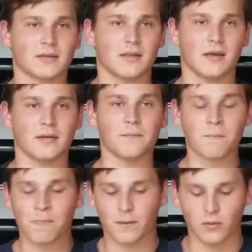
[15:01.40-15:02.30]
thing,
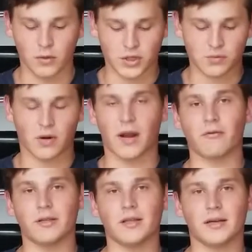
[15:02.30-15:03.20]
which is what I
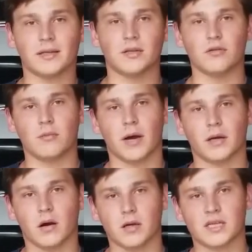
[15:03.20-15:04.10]
really like to do in my
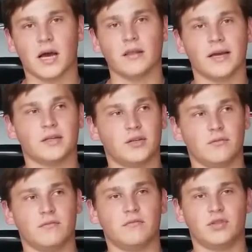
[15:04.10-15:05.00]
cars. I like to,
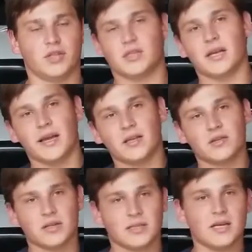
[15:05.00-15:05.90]
just like as you
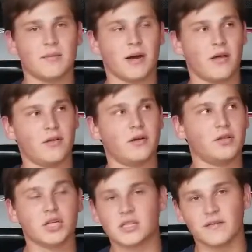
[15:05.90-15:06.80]
can see in my other
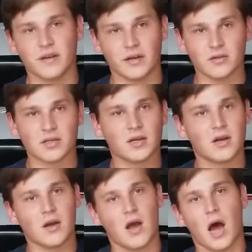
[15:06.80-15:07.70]
Justy videos,
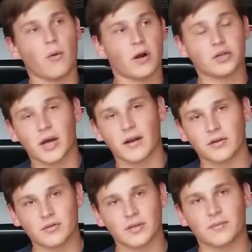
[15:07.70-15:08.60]
I want to try to
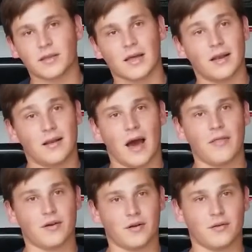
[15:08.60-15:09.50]
do something that
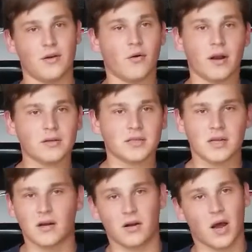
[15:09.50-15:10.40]
either no one else has
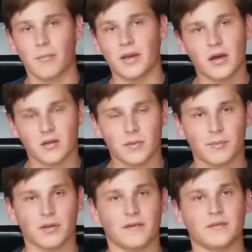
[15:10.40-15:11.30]
done or not many other
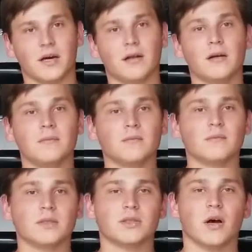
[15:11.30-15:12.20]
people have done.
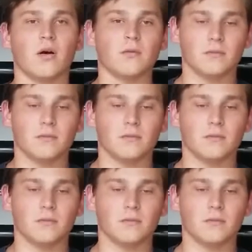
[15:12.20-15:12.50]
So